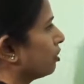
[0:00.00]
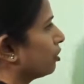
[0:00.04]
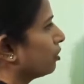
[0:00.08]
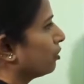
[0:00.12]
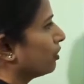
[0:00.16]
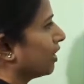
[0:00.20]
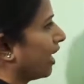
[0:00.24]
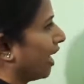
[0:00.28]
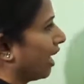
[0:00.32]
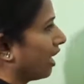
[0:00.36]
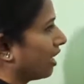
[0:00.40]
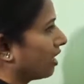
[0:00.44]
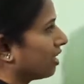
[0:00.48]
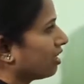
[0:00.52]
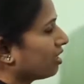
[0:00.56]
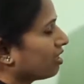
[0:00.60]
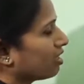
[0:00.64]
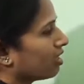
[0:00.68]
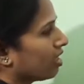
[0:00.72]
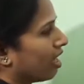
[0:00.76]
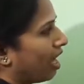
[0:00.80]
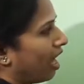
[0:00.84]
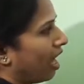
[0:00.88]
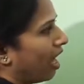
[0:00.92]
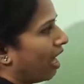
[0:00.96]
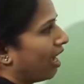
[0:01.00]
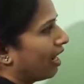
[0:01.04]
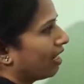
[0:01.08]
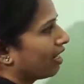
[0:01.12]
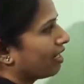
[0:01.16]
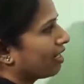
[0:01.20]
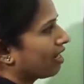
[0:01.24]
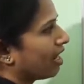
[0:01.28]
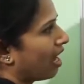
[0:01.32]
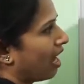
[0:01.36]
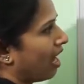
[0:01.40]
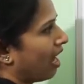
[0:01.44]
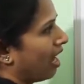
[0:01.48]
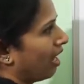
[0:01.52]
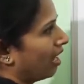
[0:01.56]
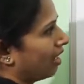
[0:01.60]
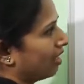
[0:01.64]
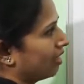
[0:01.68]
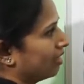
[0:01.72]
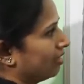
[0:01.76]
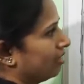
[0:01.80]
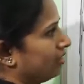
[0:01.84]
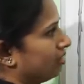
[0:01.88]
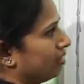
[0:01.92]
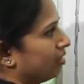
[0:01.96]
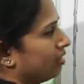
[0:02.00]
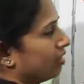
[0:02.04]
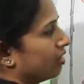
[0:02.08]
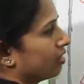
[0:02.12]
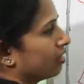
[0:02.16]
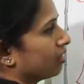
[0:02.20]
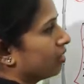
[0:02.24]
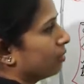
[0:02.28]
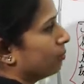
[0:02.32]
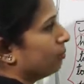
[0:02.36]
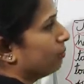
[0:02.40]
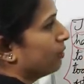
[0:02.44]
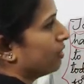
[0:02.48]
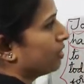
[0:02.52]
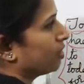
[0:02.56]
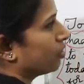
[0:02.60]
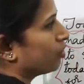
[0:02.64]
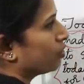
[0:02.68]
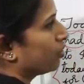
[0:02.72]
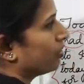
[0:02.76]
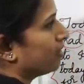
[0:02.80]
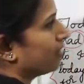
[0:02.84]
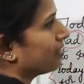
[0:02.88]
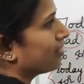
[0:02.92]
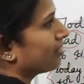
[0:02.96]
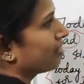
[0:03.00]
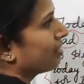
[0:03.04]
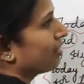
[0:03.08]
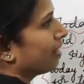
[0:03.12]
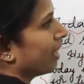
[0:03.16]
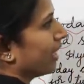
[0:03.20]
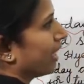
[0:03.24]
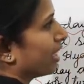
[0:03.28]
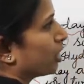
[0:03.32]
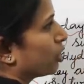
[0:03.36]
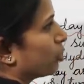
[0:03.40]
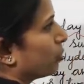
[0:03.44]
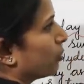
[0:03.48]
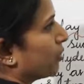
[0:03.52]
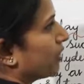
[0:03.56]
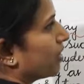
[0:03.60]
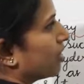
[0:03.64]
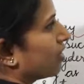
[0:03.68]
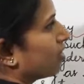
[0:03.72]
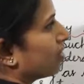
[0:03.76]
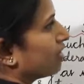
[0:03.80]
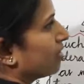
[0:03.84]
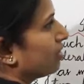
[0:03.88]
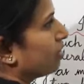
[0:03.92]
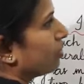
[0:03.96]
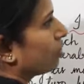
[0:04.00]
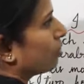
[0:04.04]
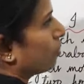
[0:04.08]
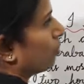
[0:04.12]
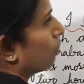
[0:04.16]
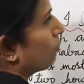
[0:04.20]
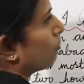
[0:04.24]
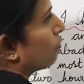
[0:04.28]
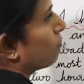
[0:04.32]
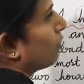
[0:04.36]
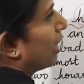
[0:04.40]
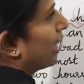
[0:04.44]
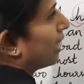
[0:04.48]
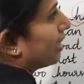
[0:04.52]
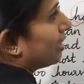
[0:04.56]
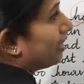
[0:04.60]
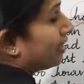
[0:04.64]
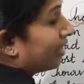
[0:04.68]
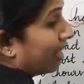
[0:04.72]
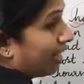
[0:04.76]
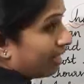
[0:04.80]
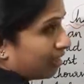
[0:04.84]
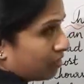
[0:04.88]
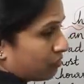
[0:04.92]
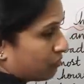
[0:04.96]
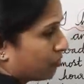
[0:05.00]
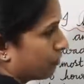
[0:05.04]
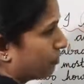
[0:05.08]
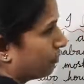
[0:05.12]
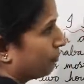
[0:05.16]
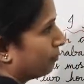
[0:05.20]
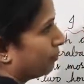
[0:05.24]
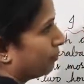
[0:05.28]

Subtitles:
Today, I had the bitterest experience of my life.